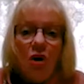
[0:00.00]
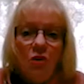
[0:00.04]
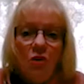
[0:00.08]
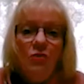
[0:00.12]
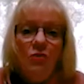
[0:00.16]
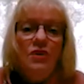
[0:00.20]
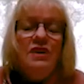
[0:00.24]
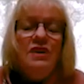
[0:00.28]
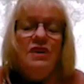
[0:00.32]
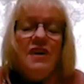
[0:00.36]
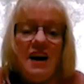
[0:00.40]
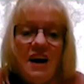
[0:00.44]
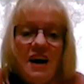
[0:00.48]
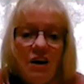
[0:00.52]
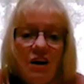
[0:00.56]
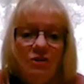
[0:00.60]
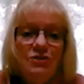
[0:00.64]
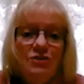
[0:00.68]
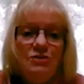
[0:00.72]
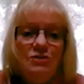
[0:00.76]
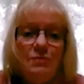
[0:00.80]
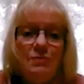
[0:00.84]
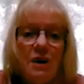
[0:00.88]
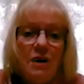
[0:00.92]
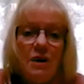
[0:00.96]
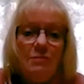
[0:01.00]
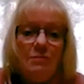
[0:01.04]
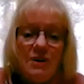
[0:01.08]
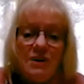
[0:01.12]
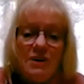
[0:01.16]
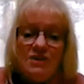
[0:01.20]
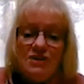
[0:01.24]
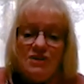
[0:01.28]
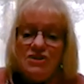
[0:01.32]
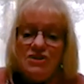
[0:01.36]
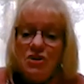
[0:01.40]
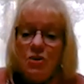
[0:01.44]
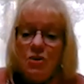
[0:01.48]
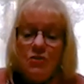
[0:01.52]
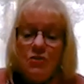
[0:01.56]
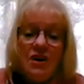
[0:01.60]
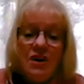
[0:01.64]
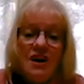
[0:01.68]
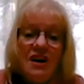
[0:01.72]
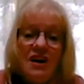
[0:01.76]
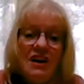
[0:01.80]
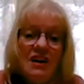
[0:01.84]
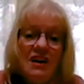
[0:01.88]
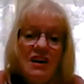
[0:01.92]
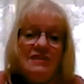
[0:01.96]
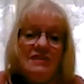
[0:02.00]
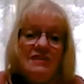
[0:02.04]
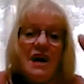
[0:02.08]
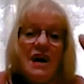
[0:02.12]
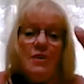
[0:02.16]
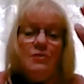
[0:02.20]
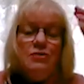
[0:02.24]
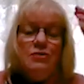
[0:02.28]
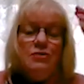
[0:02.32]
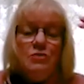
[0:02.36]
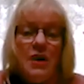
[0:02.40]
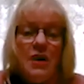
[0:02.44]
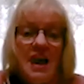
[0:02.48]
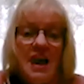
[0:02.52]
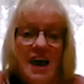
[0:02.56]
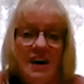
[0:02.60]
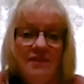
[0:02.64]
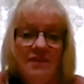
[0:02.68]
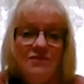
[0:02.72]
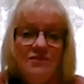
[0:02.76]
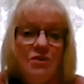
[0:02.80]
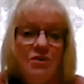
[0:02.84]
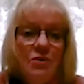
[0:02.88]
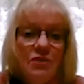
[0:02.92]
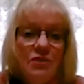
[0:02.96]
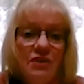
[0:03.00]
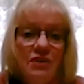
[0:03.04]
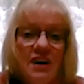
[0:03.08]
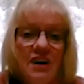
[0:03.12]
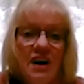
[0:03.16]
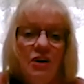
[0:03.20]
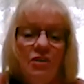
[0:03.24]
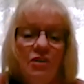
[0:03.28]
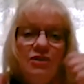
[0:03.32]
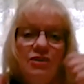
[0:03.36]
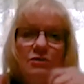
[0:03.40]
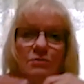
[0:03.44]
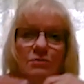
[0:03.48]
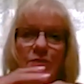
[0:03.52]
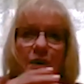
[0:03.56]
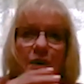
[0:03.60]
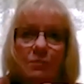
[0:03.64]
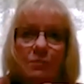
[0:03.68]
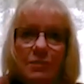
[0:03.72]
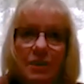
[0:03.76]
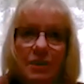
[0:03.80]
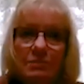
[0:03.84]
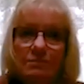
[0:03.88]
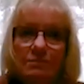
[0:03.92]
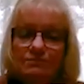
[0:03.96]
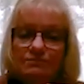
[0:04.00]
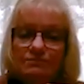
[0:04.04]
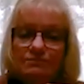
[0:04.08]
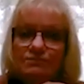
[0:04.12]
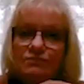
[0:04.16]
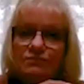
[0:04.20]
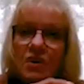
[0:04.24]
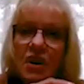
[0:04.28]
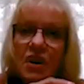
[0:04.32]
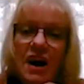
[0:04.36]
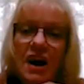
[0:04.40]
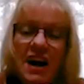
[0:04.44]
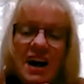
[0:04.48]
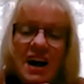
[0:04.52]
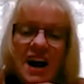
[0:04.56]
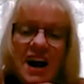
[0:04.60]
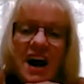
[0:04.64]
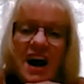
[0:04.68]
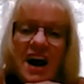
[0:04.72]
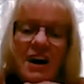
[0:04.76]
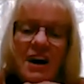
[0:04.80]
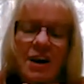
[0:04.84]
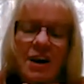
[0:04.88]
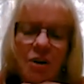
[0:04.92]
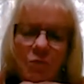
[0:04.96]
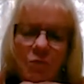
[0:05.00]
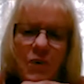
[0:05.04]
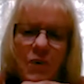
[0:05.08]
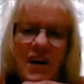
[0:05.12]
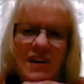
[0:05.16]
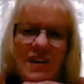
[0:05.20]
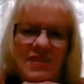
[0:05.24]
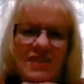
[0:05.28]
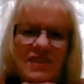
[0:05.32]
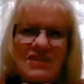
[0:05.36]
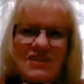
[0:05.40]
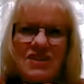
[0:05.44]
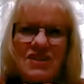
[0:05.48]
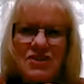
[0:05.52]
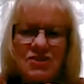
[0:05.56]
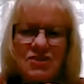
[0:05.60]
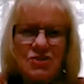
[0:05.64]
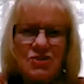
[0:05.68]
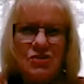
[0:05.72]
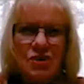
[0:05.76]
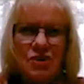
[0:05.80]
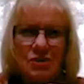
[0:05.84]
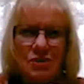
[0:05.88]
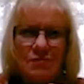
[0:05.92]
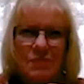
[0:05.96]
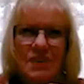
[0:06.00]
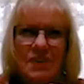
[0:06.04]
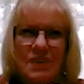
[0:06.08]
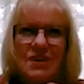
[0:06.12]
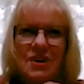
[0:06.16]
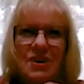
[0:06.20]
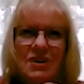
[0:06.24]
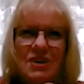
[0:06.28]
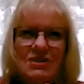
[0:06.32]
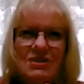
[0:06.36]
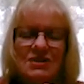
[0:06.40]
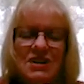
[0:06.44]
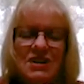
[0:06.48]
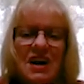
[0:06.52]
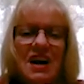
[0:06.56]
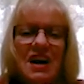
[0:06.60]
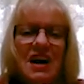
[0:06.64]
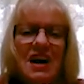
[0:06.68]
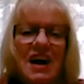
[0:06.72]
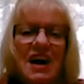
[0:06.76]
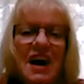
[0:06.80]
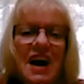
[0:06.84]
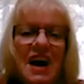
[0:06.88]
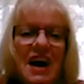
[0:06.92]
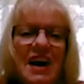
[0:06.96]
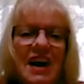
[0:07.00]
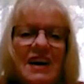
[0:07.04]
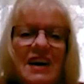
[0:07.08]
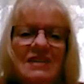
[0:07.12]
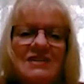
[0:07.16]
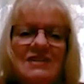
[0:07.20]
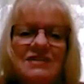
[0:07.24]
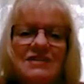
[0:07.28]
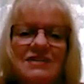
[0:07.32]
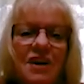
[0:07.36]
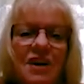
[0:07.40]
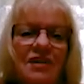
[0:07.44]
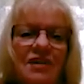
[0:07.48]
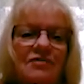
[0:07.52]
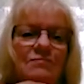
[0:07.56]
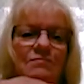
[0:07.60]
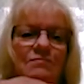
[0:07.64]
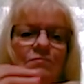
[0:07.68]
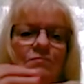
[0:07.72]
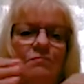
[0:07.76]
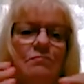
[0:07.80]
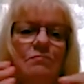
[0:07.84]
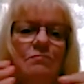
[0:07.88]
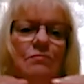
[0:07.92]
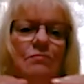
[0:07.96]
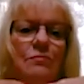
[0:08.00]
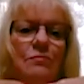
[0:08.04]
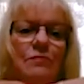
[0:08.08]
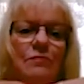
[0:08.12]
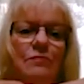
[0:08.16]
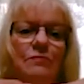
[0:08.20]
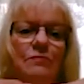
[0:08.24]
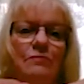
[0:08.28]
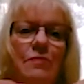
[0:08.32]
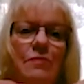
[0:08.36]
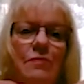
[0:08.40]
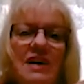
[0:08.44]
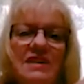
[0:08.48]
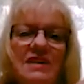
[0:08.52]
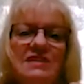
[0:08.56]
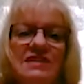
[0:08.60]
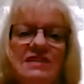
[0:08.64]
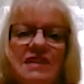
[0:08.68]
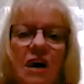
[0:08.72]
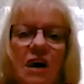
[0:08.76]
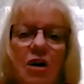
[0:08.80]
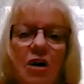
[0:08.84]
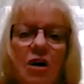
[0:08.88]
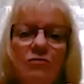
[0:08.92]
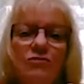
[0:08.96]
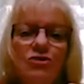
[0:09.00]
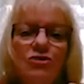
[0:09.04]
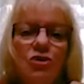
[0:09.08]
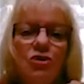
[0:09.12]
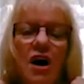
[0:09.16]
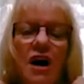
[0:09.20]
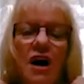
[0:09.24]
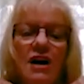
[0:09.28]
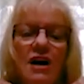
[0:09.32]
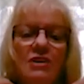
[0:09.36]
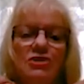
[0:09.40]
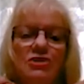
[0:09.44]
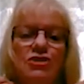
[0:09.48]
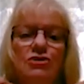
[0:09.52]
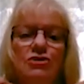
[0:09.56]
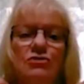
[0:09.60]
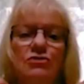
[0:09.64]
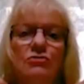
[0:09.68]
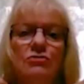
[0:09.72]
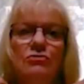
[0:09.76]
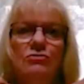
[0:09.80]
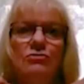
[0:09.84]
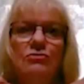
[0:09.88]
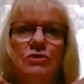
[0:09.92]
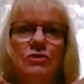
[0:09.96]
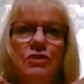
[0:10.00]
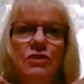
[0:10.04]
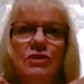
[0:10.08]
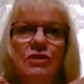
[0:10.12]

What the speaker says: only the health department. So now you have to go to the health department. And in a way, this is good, because instead of myself trying to